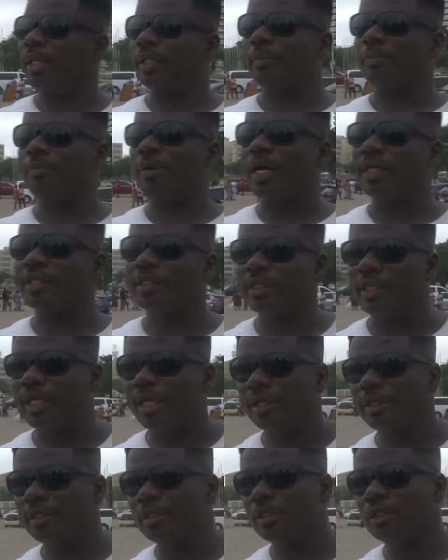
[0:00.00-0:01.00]
the
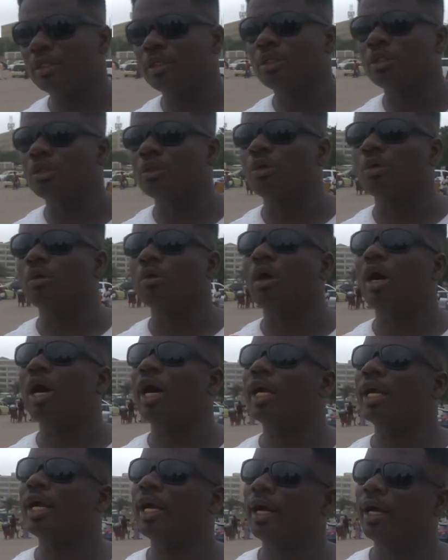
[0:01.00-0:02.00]
president to
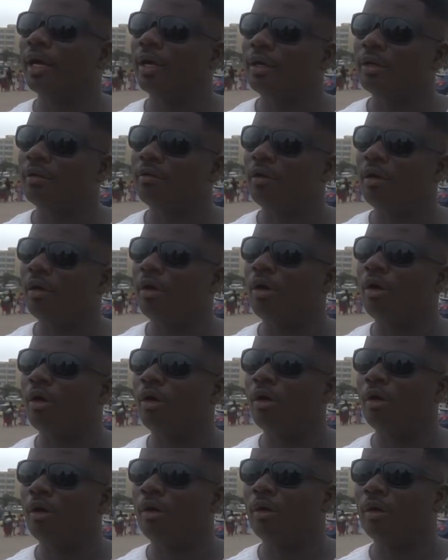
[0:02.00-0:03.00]
honor
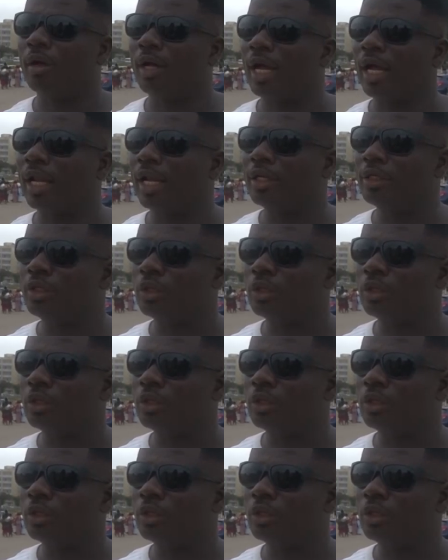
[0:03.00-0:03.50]
all gallant